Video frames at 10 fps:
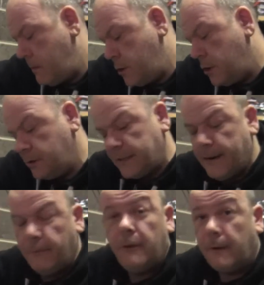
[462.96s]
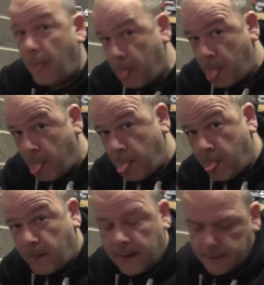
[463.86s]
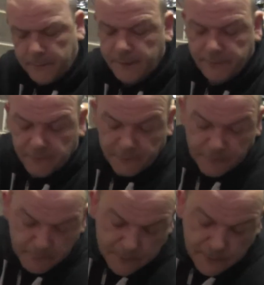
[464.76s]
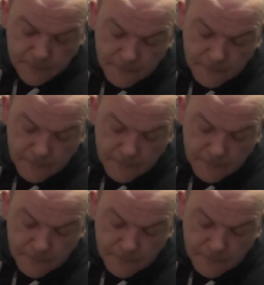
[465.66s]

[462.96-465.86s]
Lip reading: Tongue's out, look, can't do anything without my tongue out.